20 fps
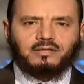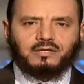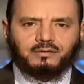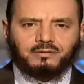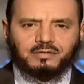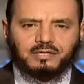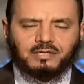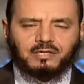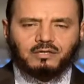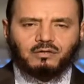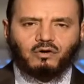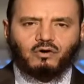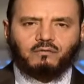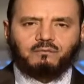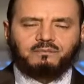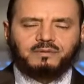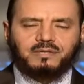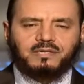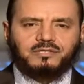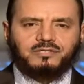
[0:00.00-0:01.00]
the greeting
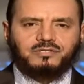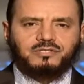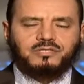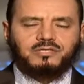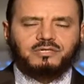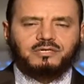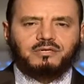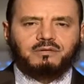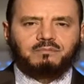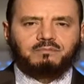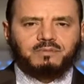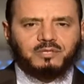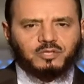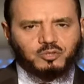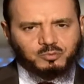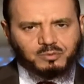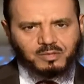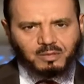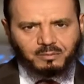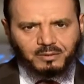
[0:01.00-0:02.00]
of peace,
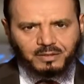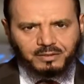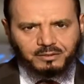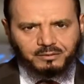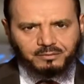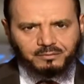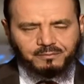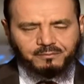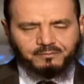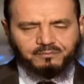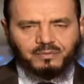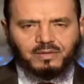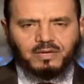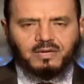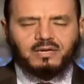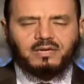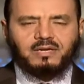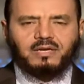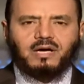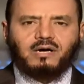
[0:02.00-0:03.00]
peace be upon you.
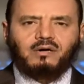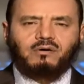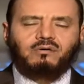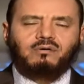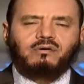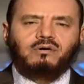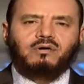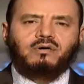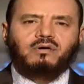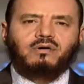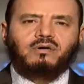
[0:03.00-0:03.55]
Now,